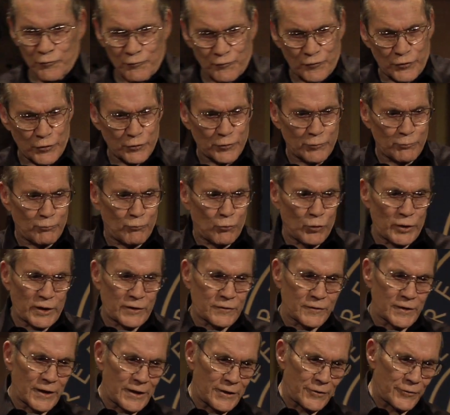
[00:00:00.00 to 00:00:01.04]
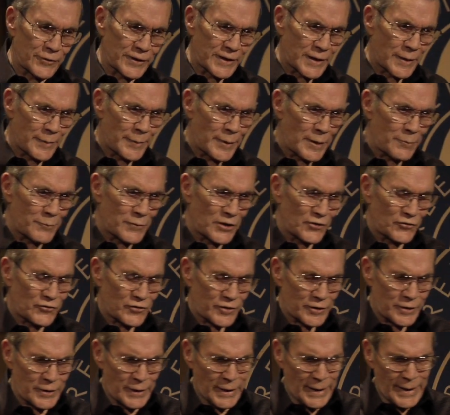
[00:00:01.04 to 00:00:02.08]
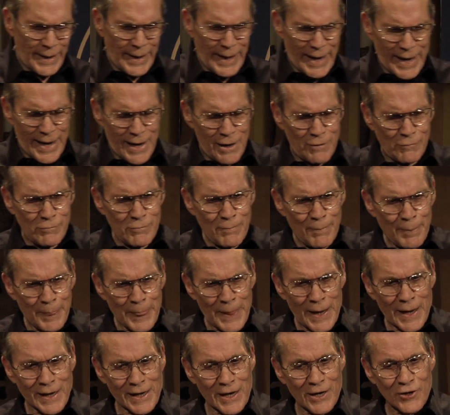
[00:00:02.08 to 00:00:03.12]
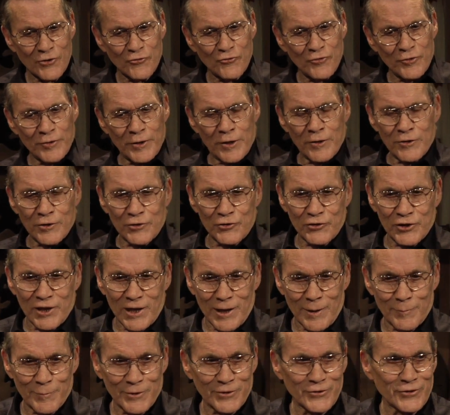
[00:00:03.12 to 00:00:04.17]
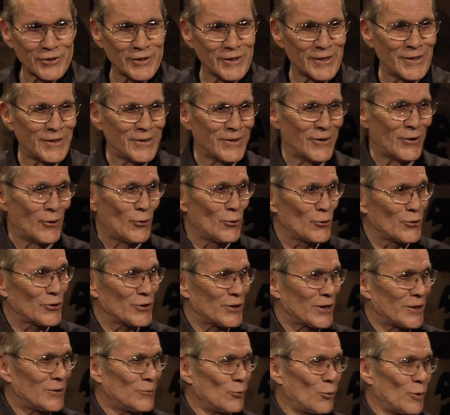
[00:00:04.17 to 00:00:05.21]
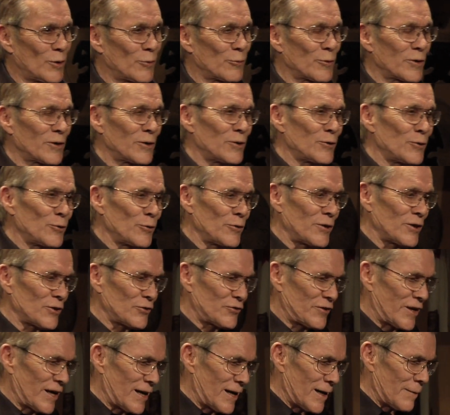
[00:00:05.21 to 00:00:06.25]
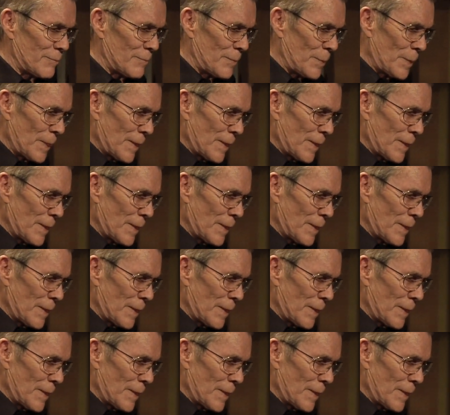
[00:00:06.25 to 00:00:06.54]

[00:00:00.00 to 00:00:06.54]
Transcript: A few weeks later, he come up and he said, Hal? I got us another job. I said, Oh, good. What are we going to do this time?